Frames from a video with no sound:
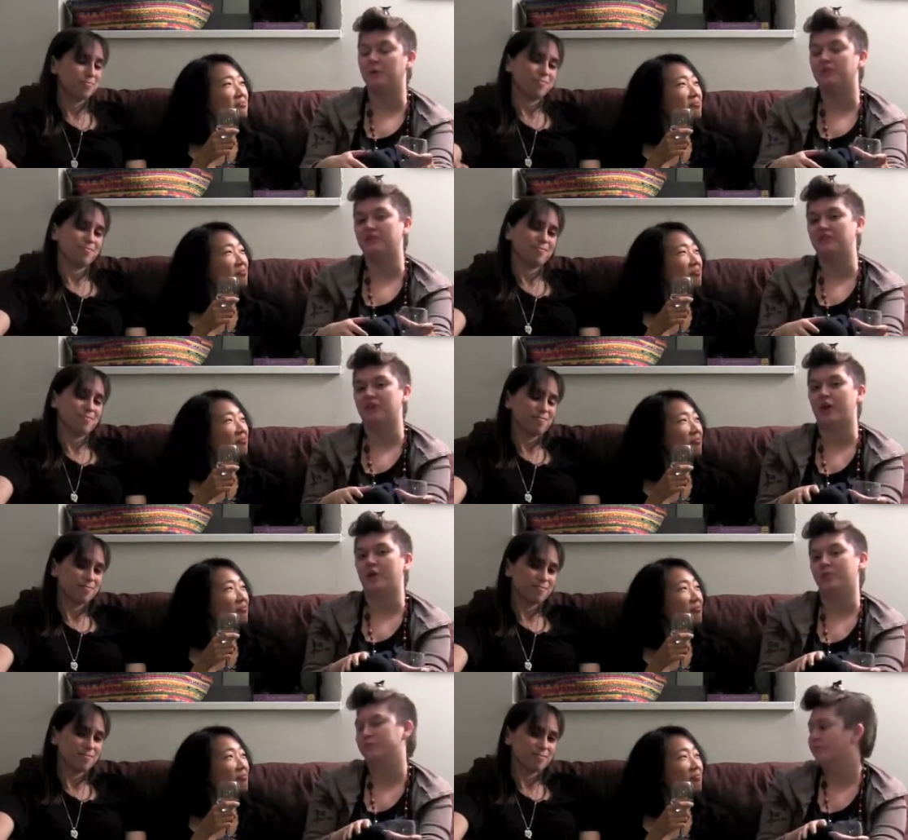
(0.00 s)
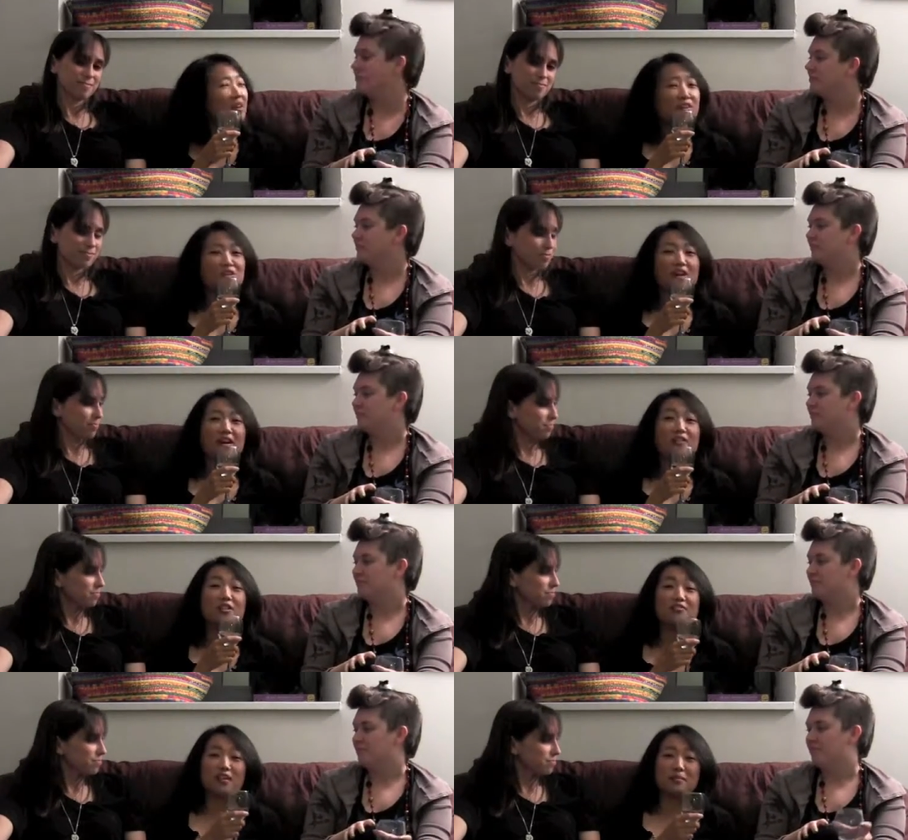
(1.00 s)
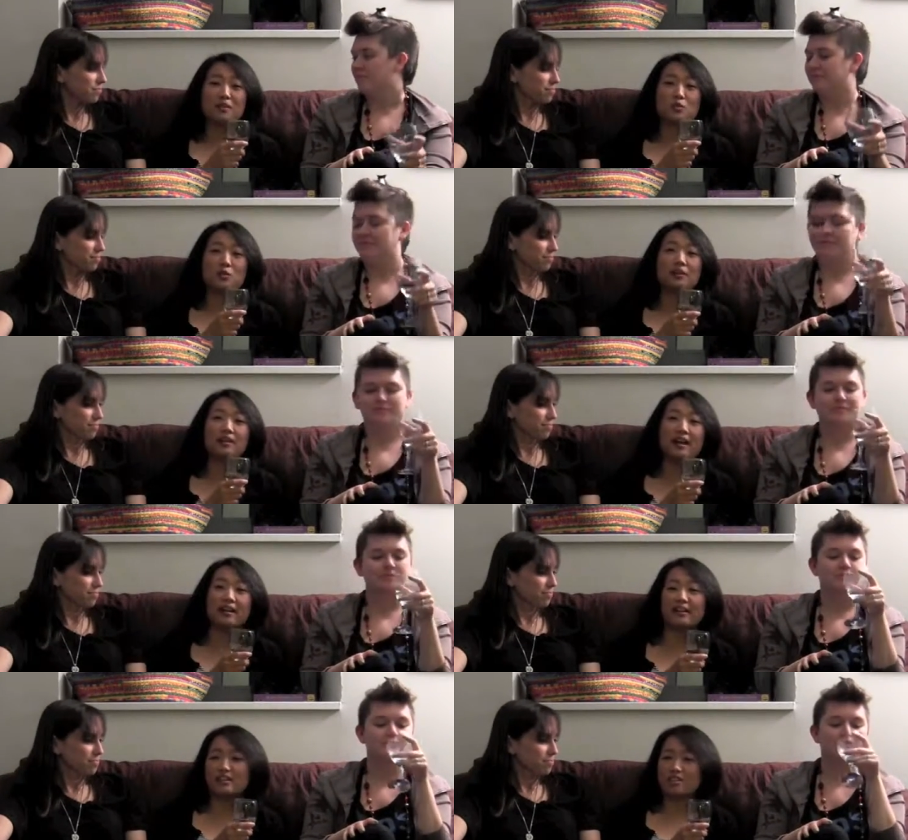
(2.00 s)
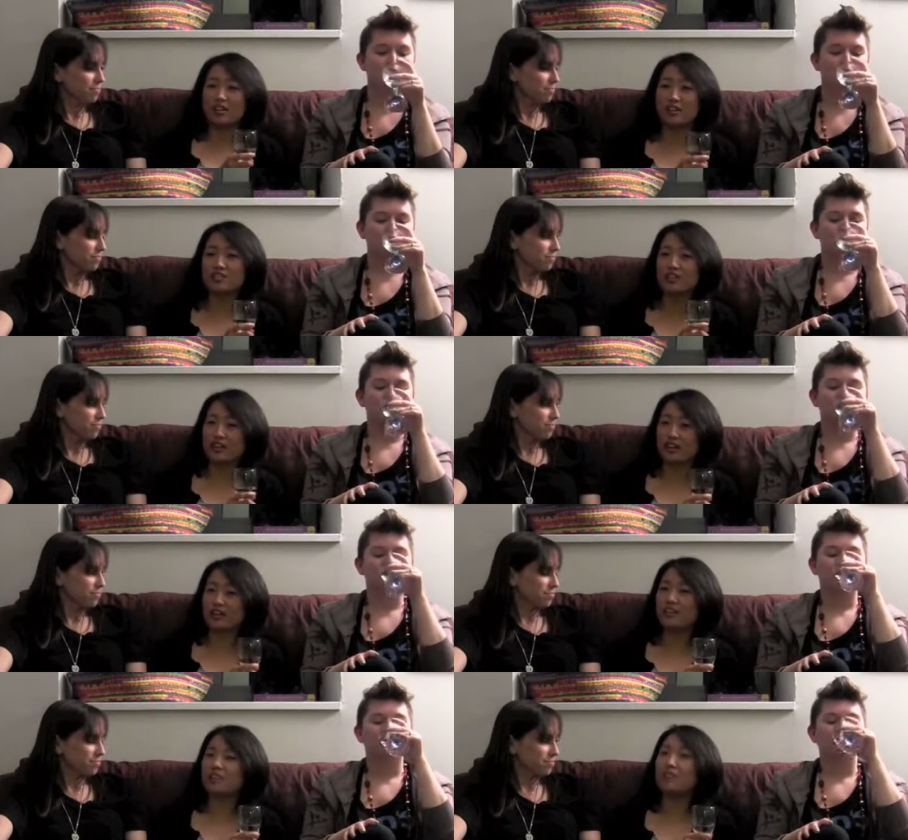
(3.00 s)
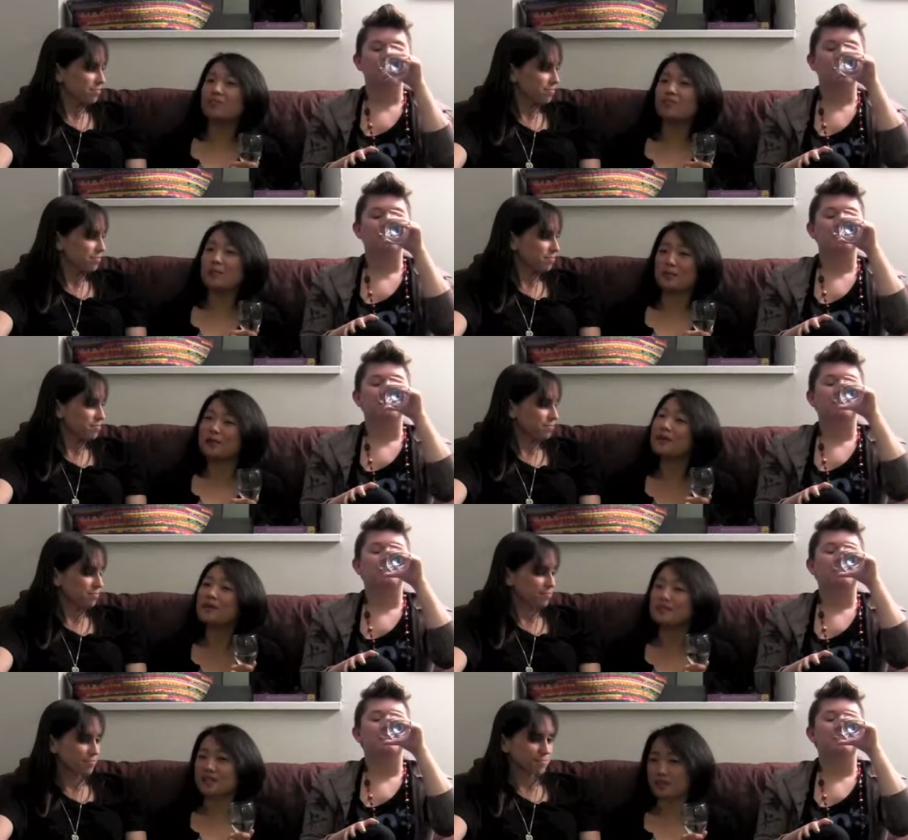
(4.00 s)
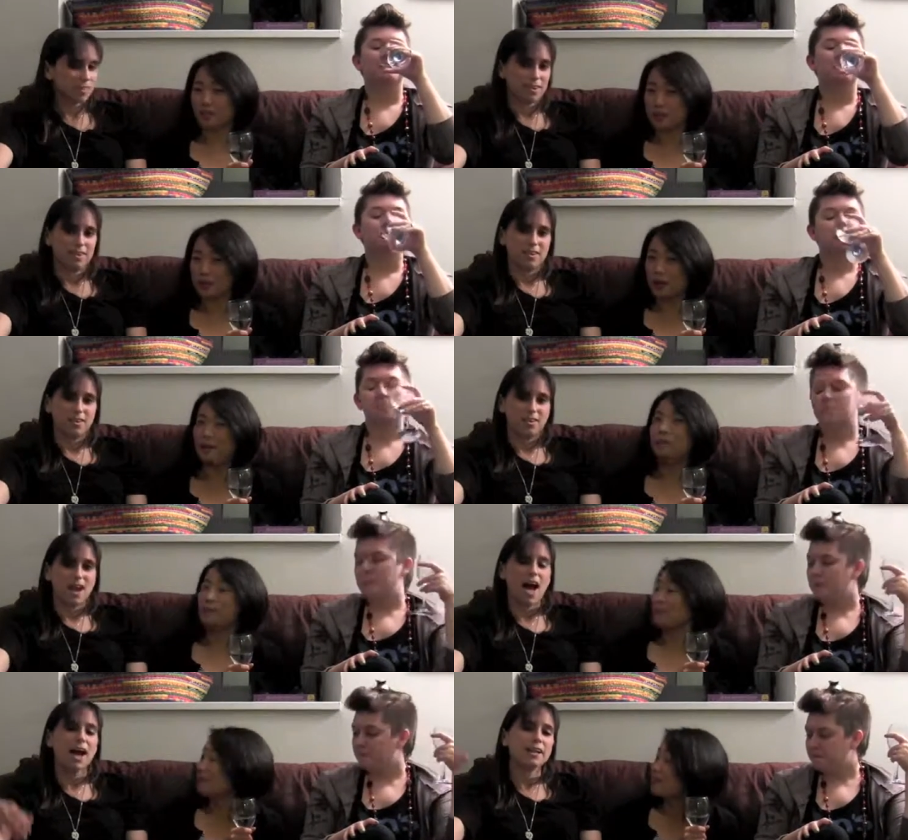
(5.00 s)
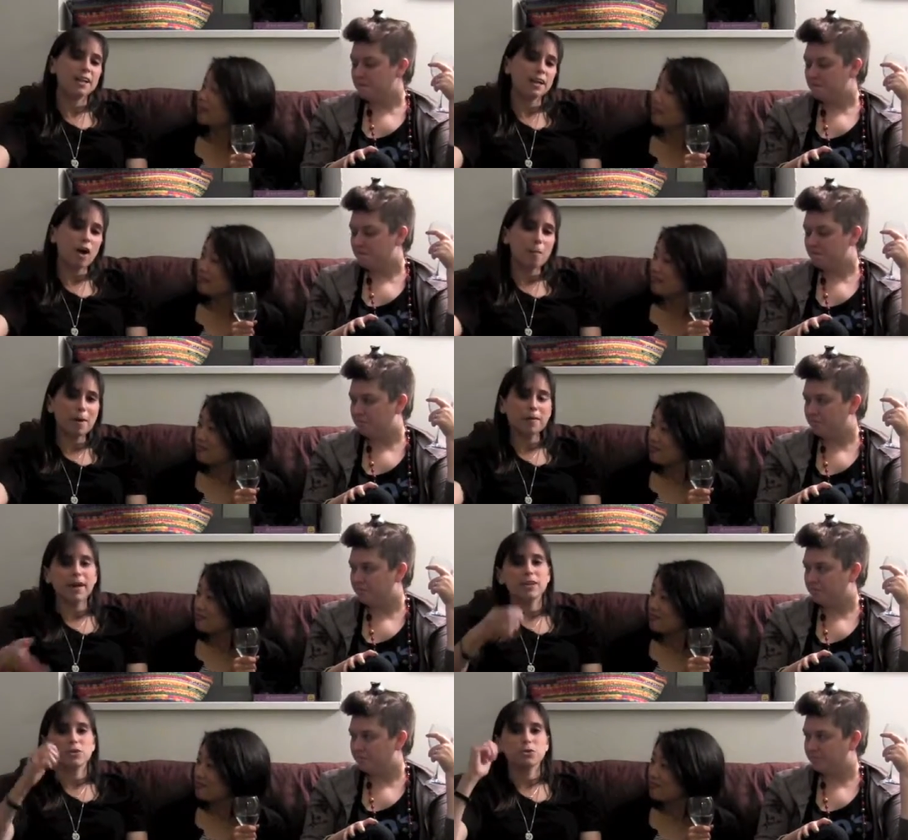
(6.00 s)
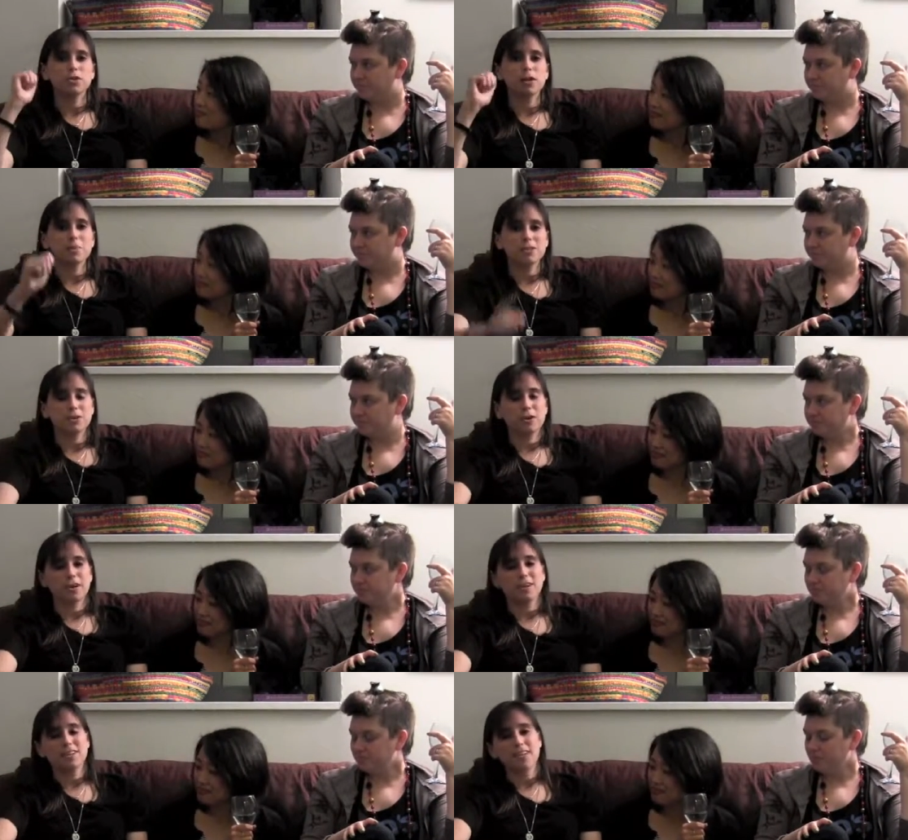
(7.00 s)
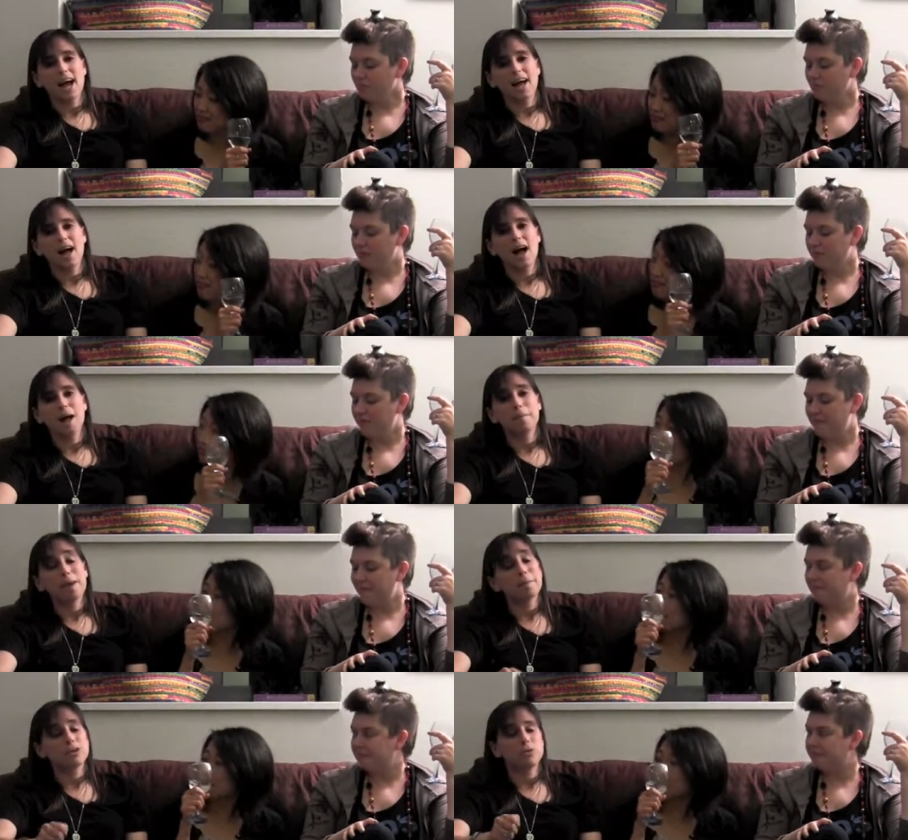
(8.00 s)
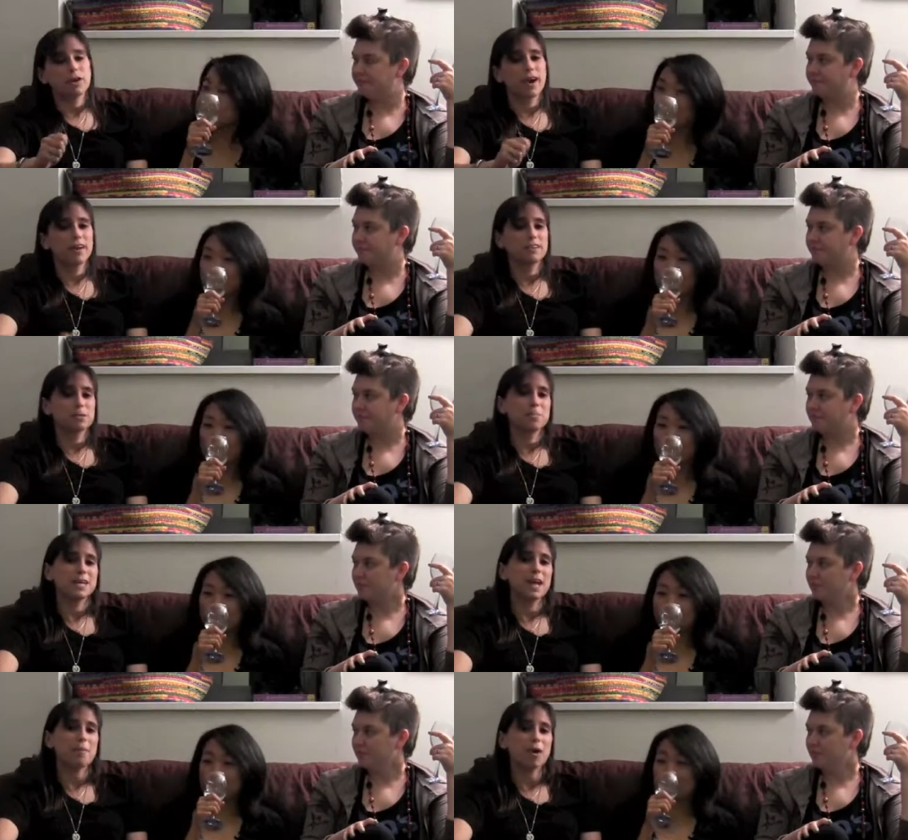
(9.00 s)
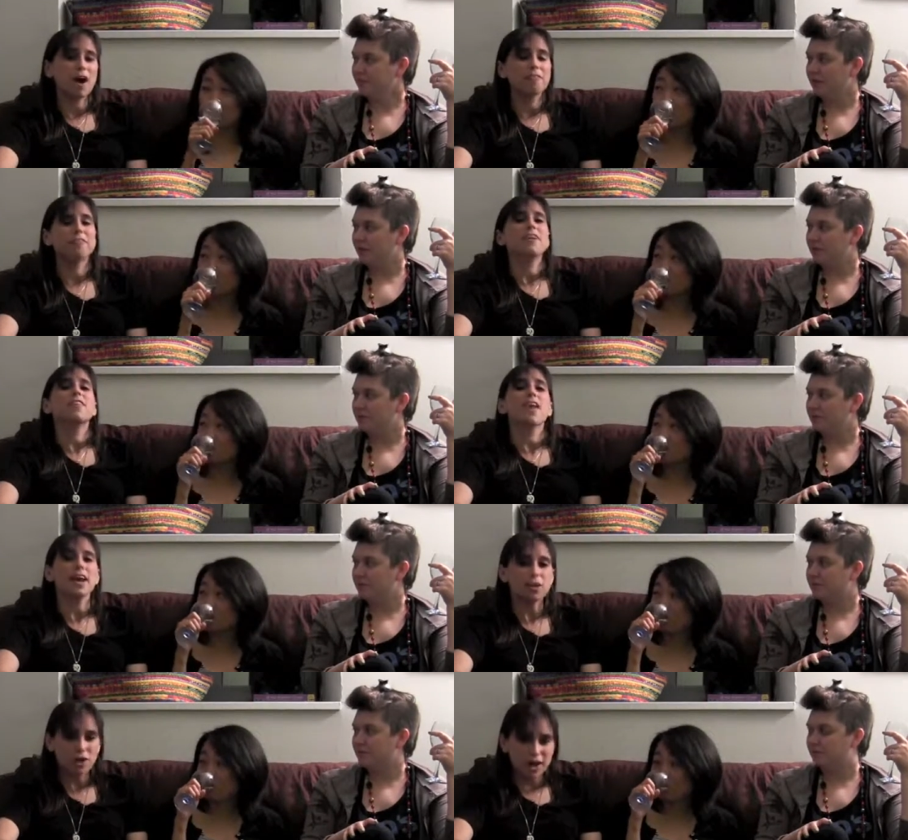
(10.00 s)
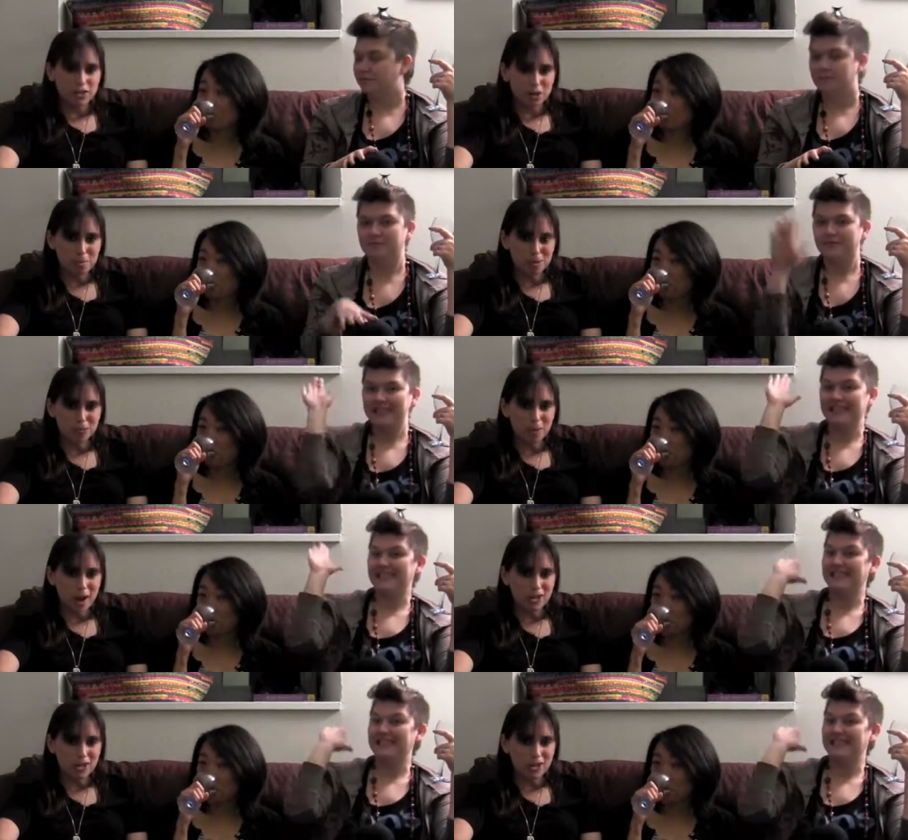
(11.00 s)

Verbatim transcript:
Speaker 1: P U C H K O. Uh, you can find me on Twitter at AJHAN, and you can find my writing on slashfilm.com.
Speaker 2: I link all my writing to littlemrcritical.com, and my Twitter handle is pnemiroff. Thank you guys so much for